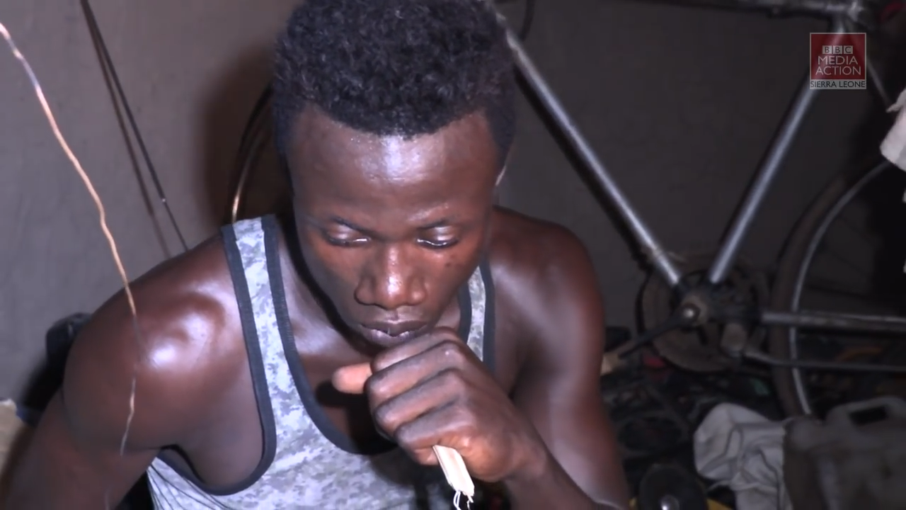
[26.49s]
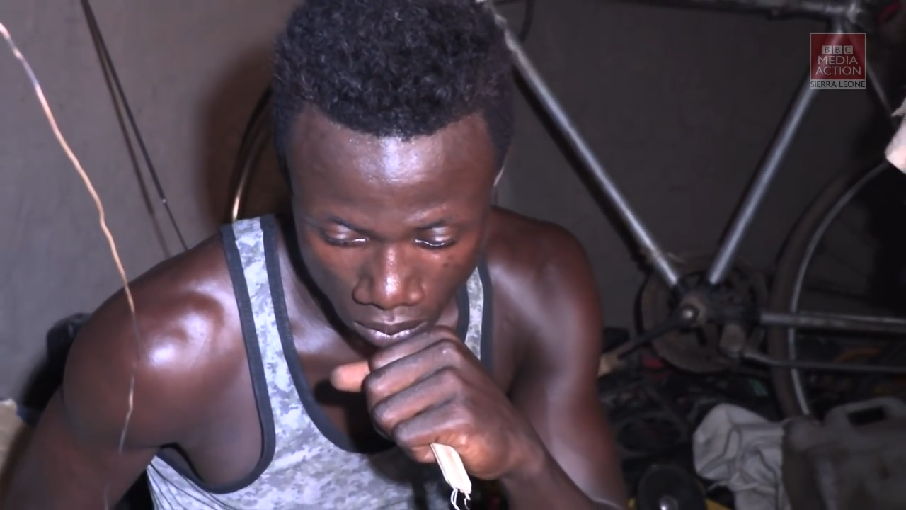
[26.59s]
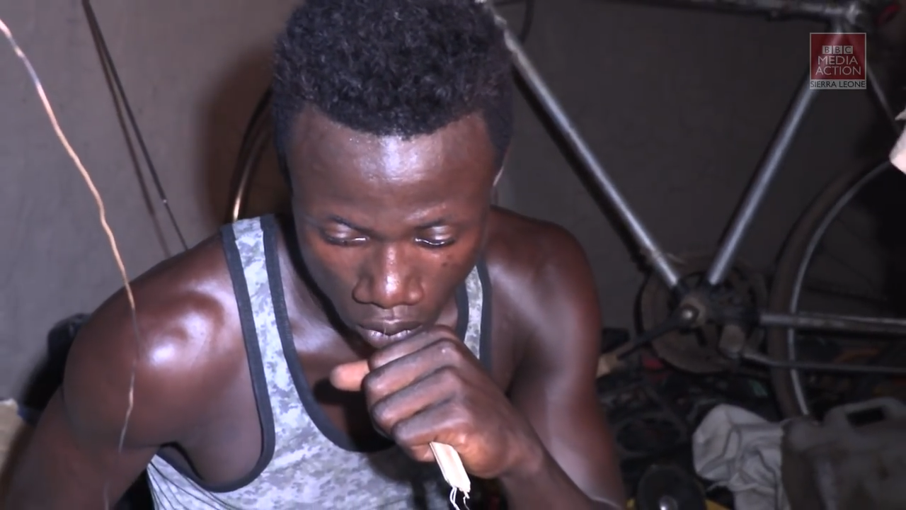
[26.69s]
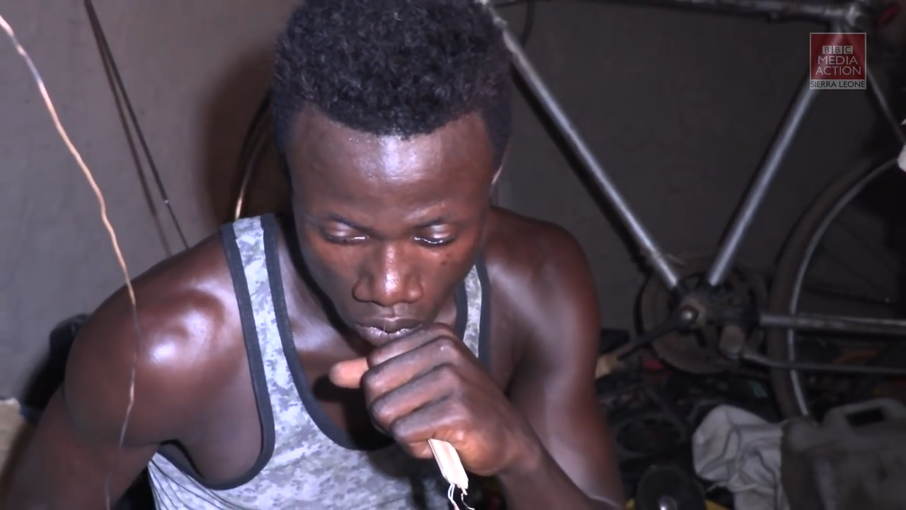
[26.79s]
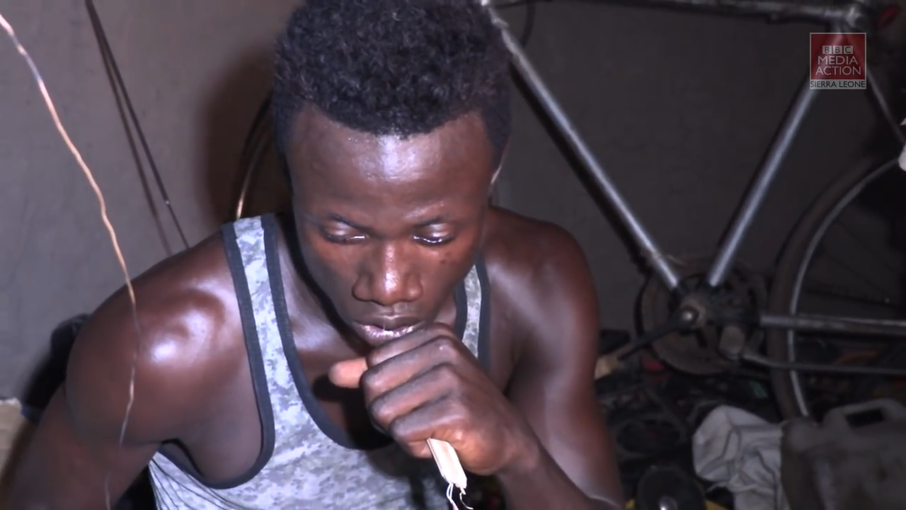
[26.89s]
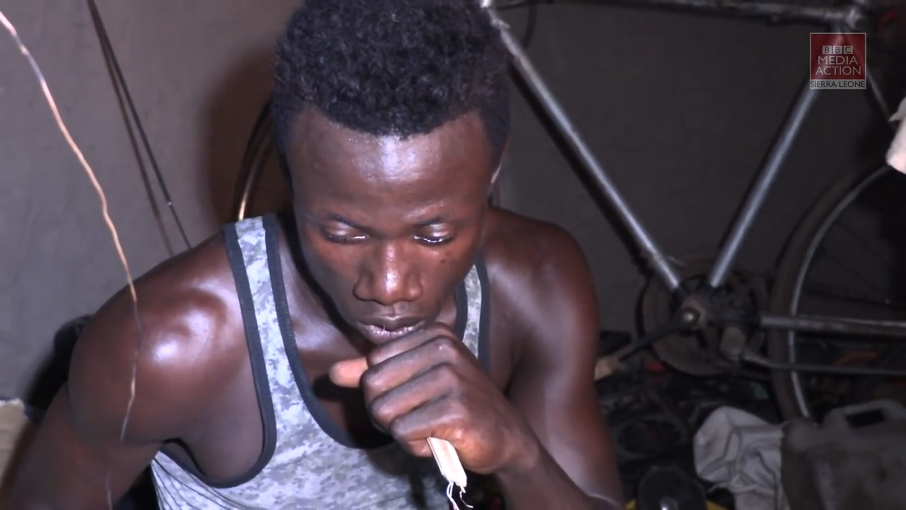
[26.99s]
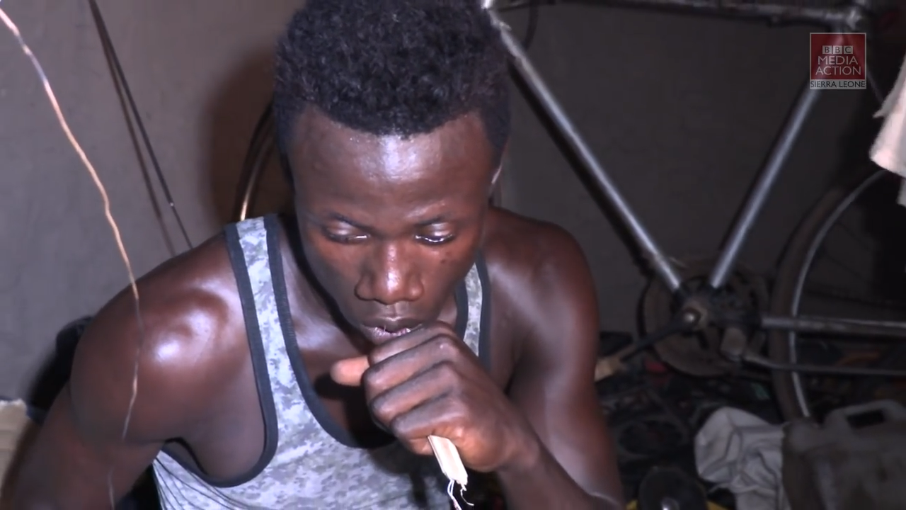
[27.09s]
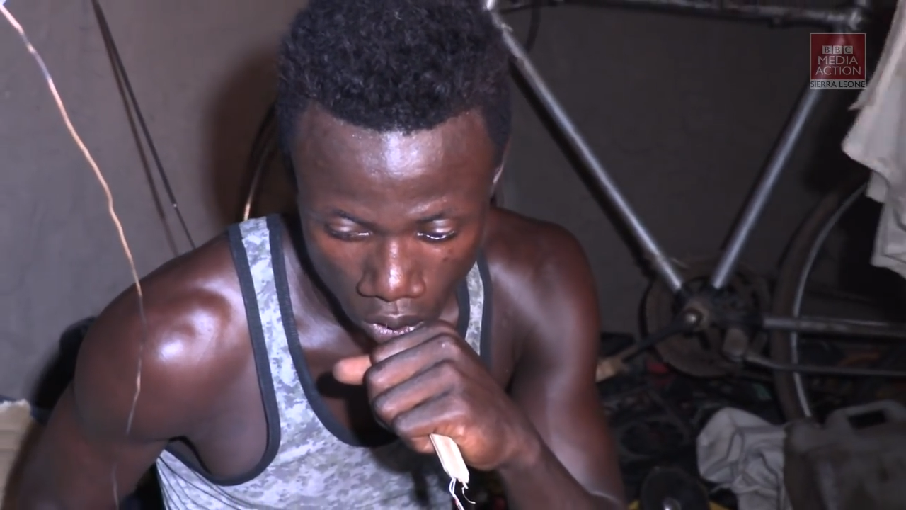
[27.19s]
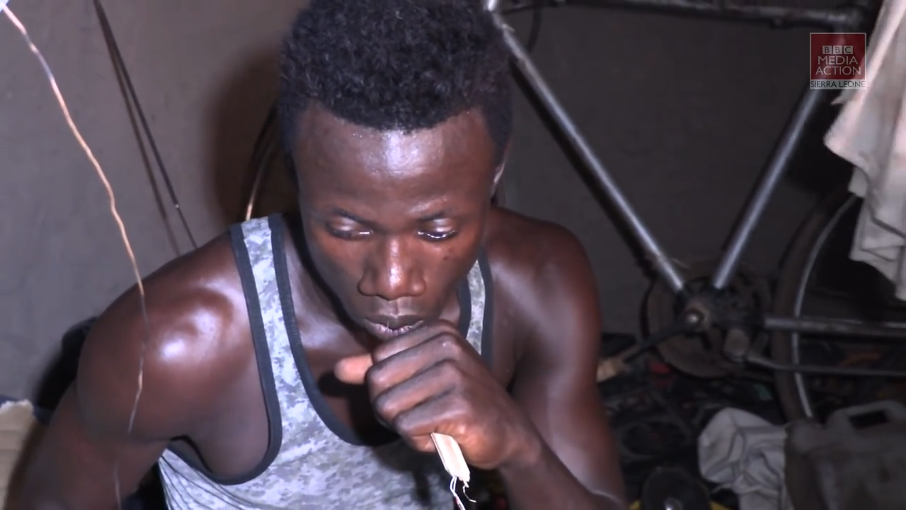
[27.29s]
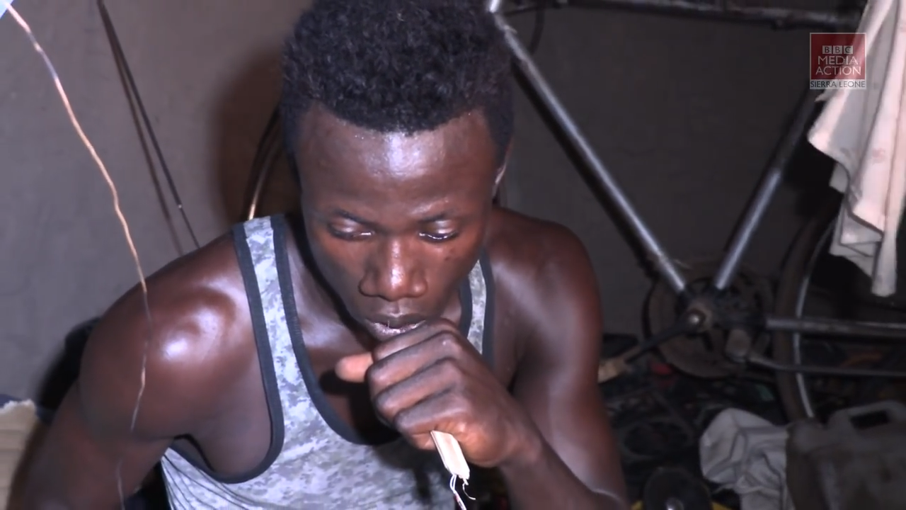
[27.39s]
We both could
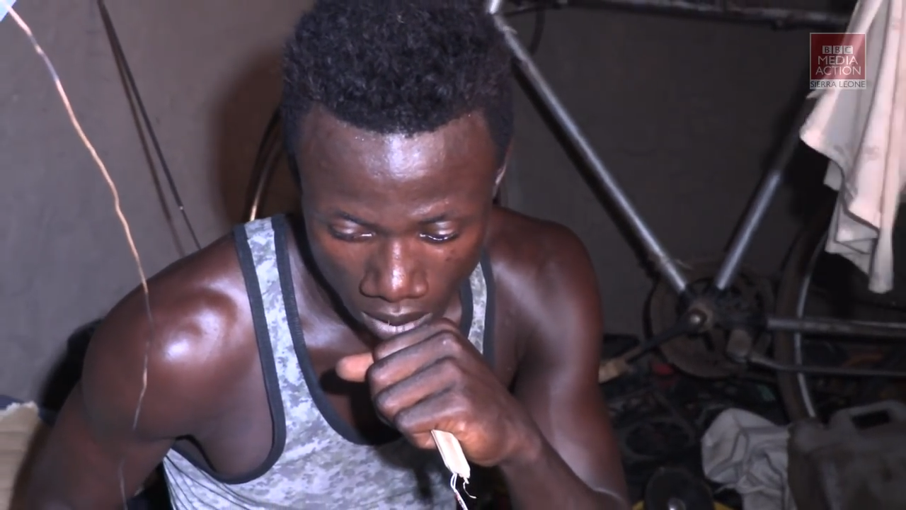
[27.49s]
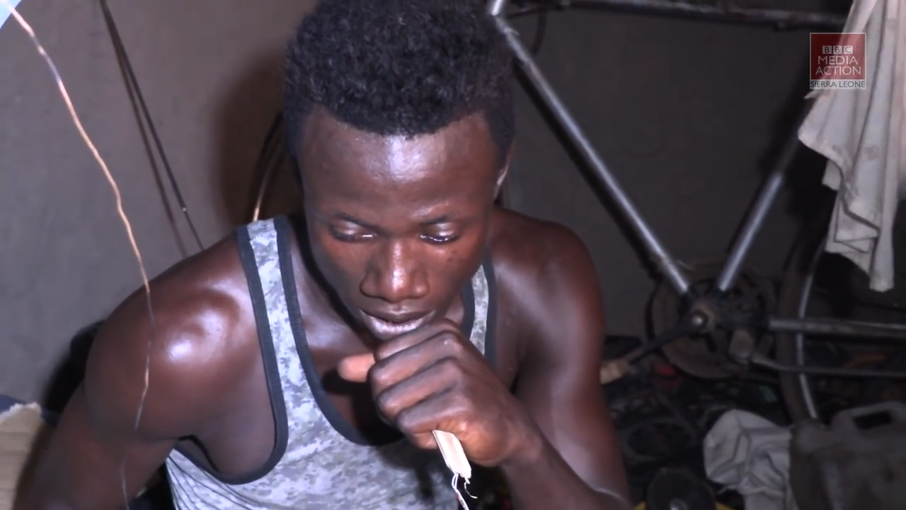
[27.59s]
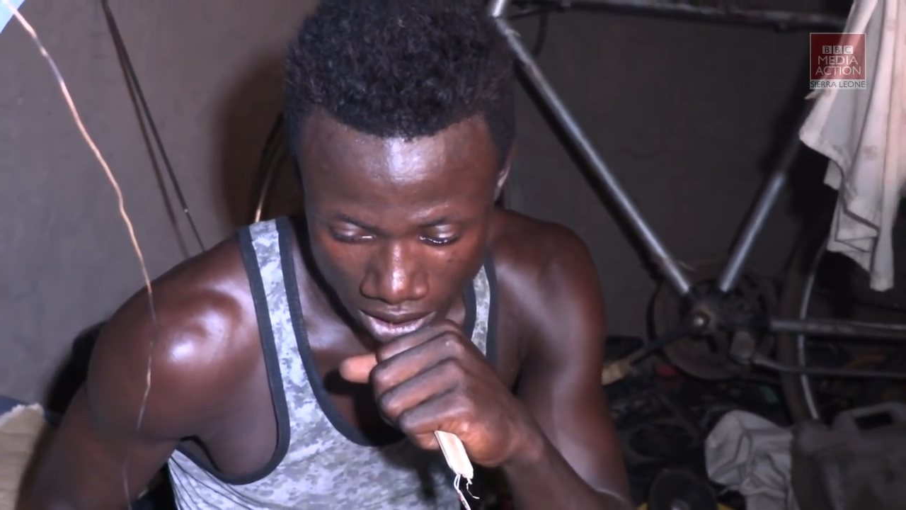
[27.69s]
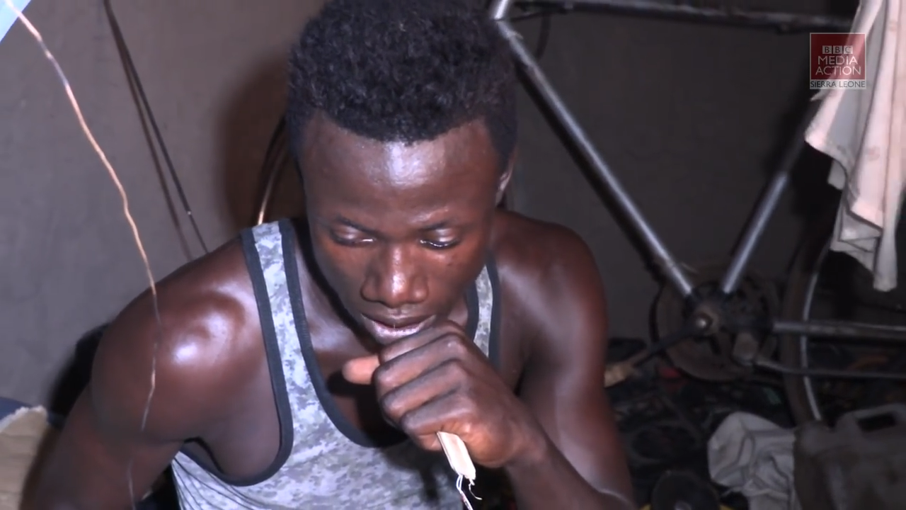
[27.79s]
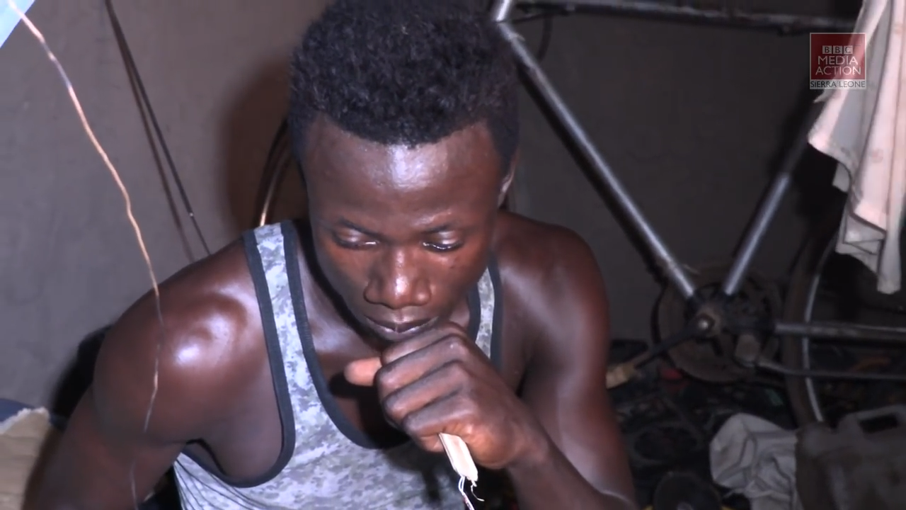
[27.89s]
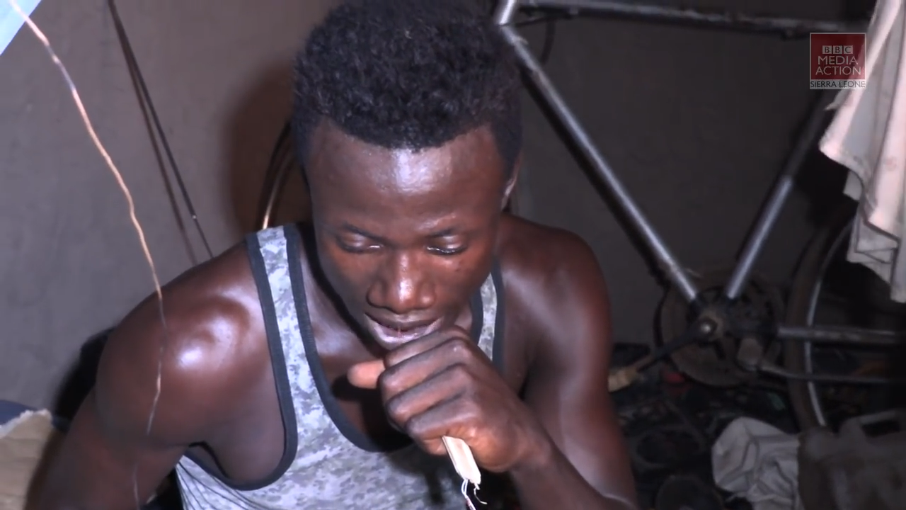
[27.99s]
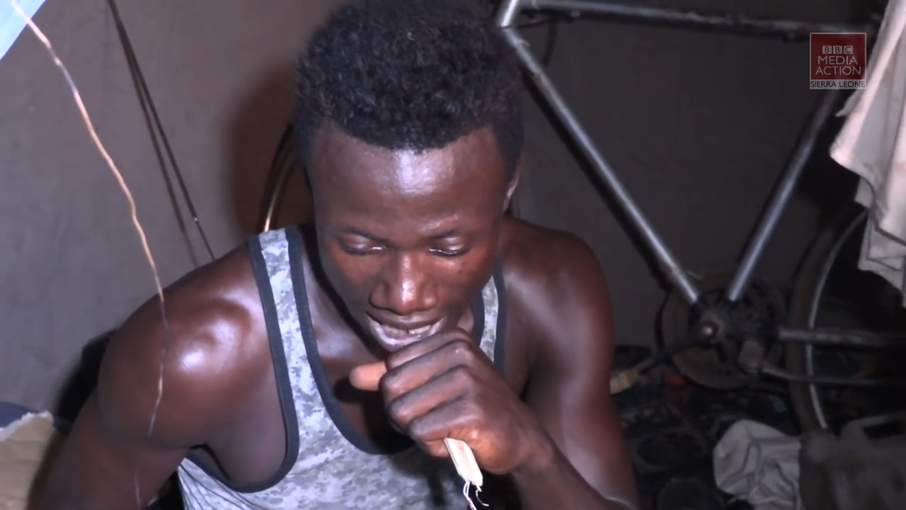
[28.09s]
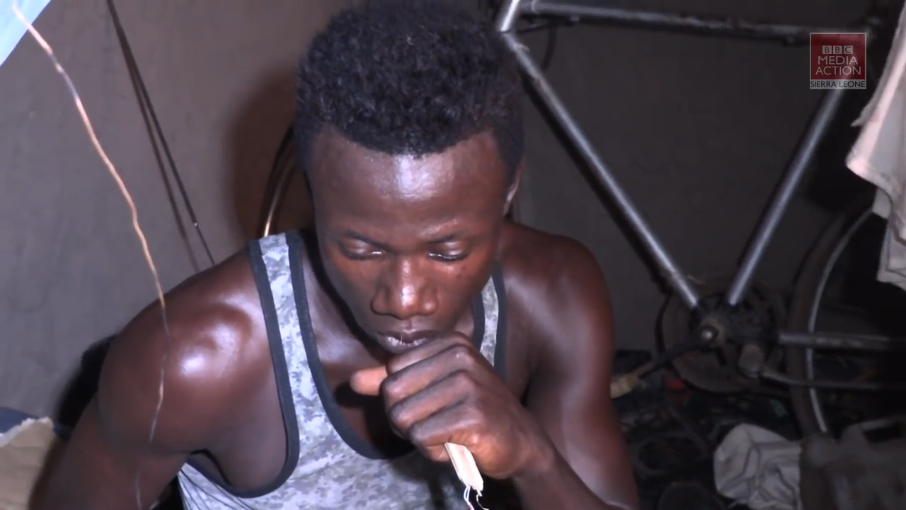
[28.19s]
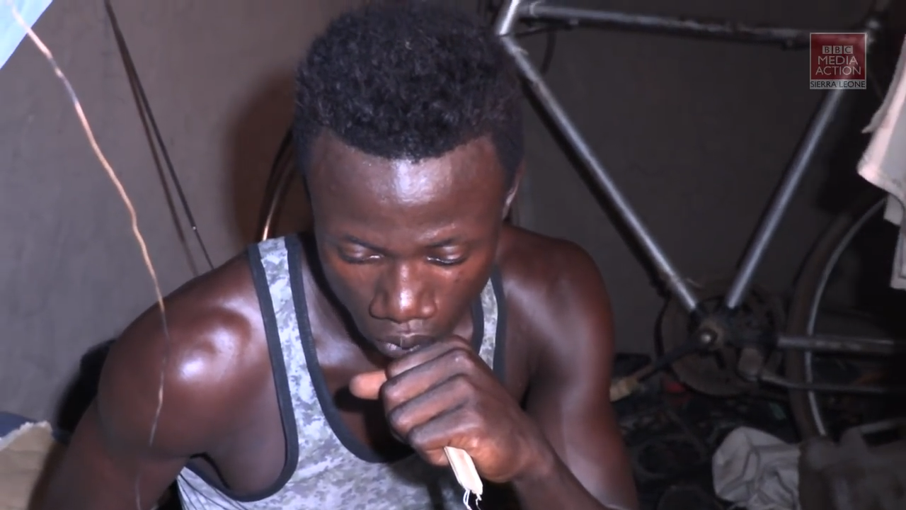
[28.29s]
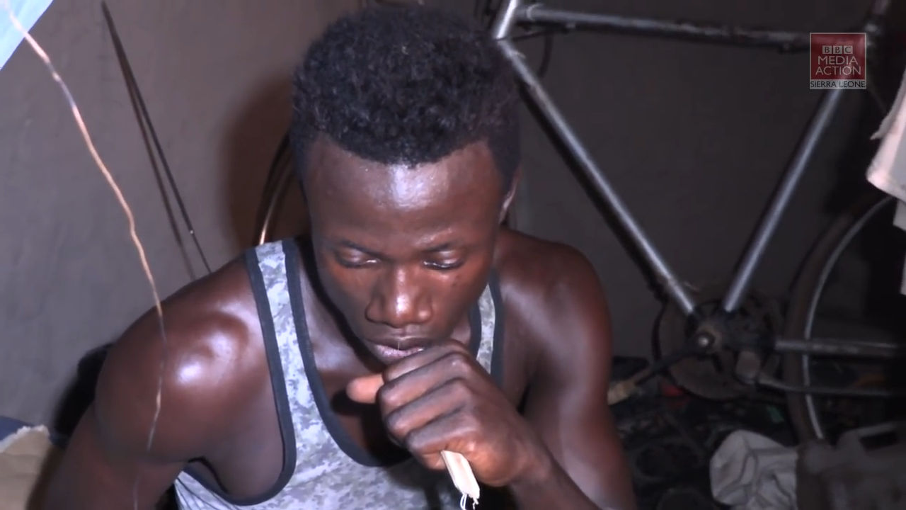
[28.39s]
call Mohammed the Black